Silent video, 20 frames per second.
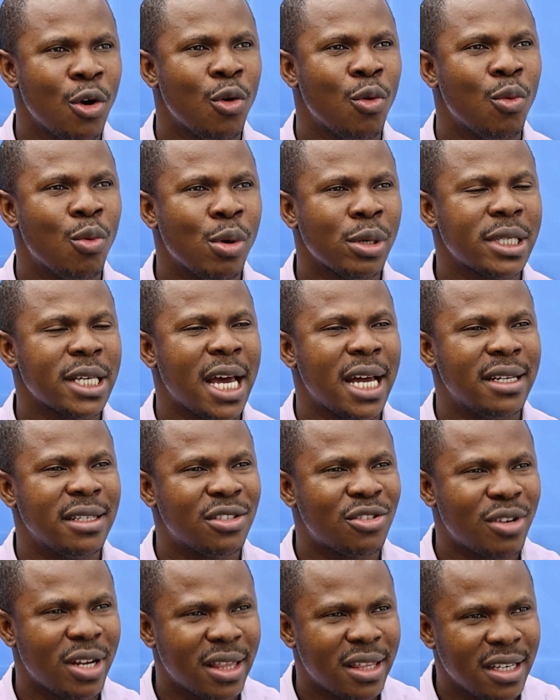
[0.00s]
What are the
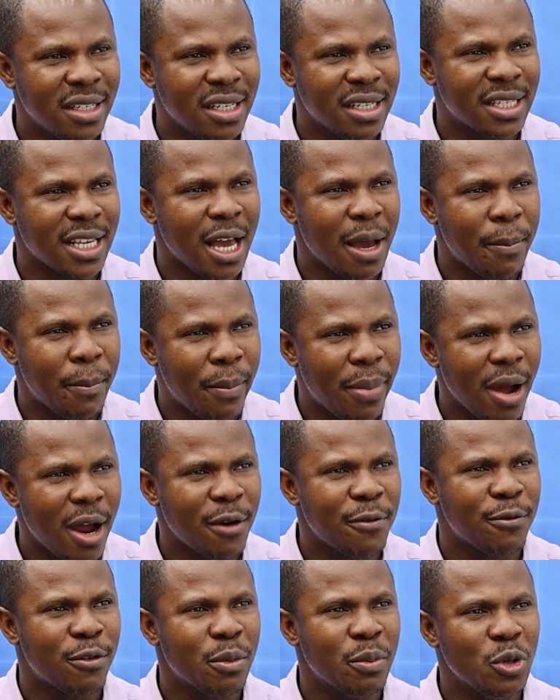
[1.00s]
strategies
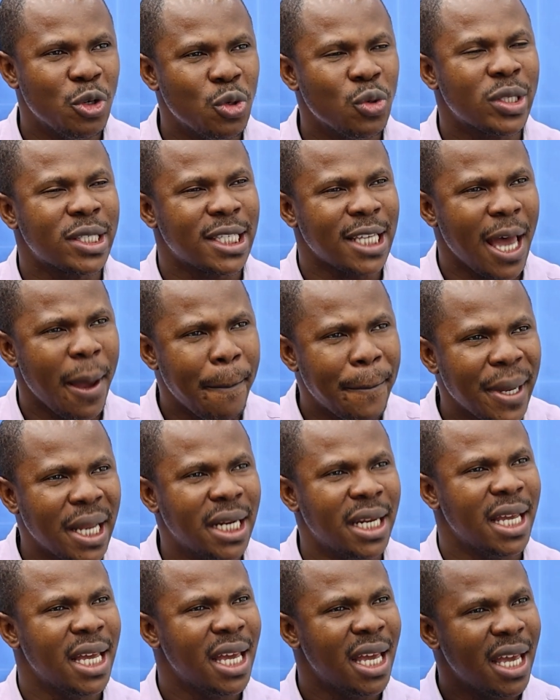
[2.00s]
apart from you
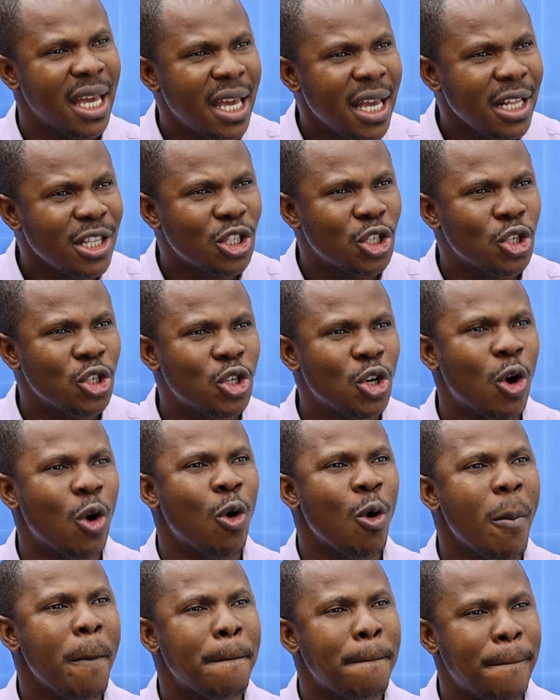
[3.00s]
tapping into your
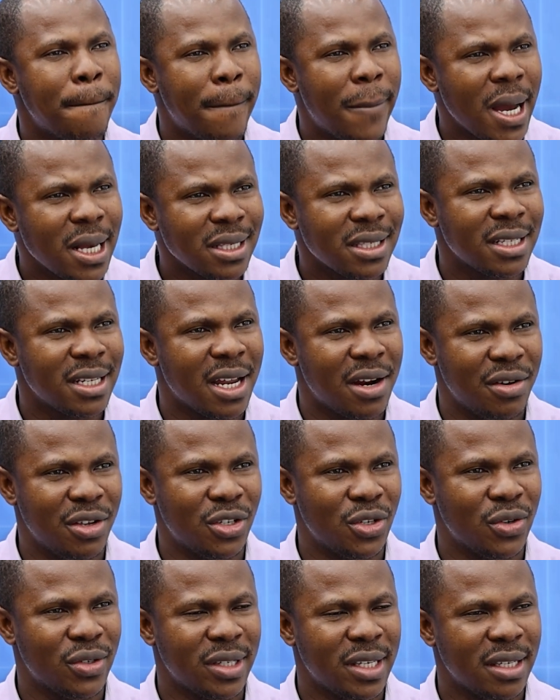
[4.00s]
own personal
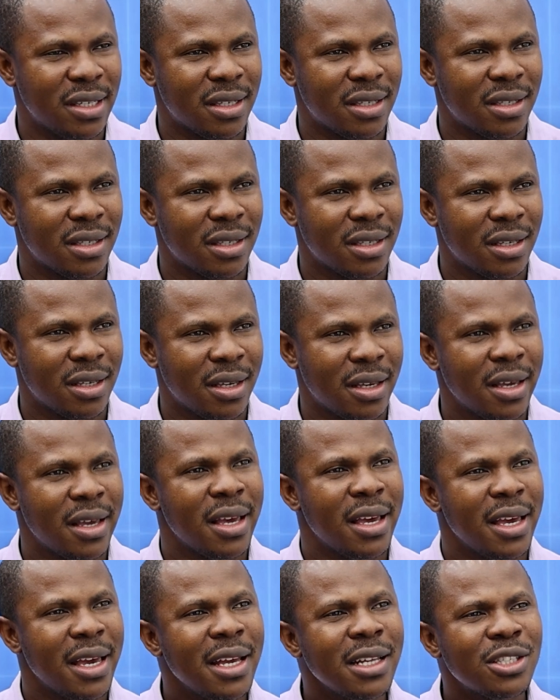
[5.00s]
resources,
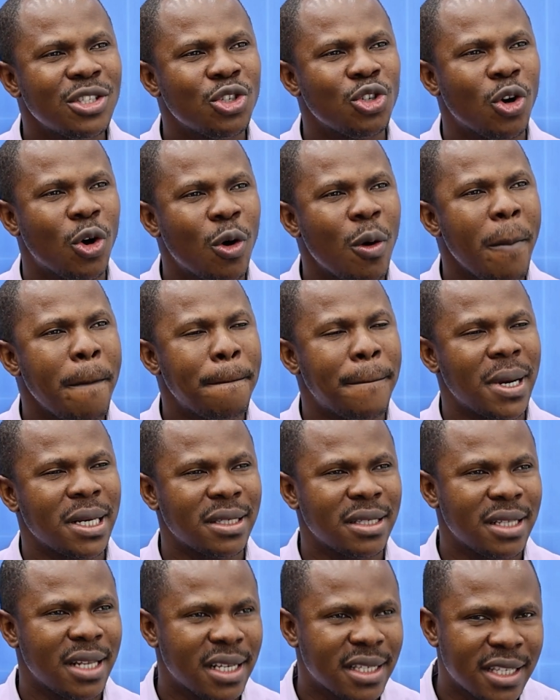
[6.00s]
into your own
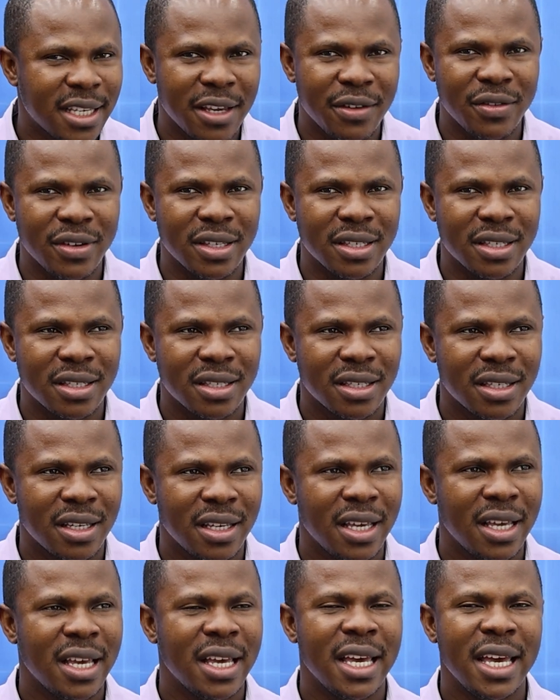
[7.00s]
personal savings,
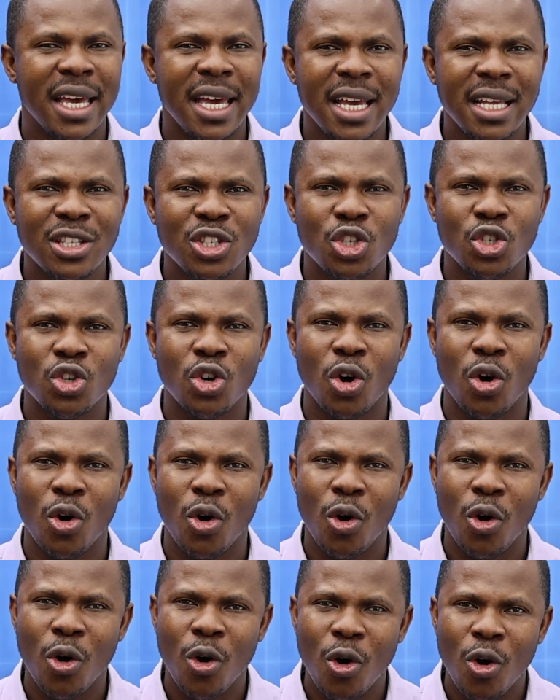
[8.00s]
into your
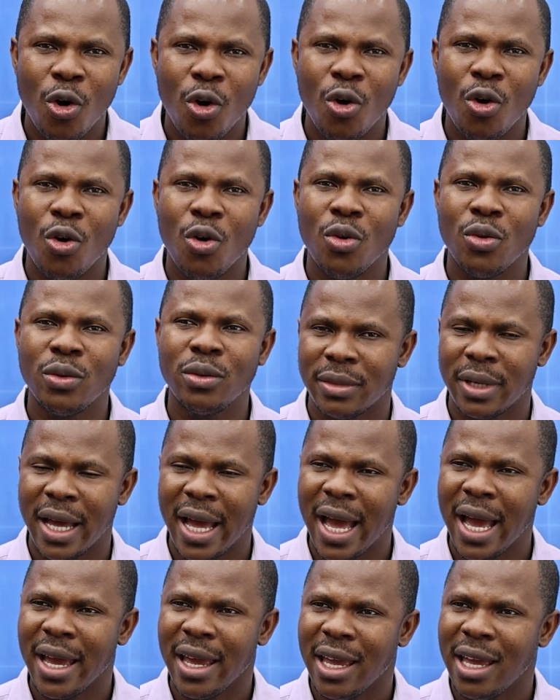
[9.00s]
own
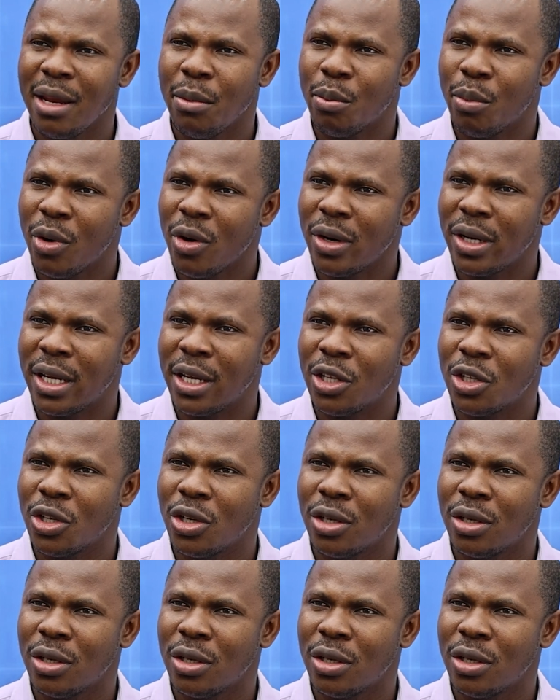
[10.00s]
hard-earned money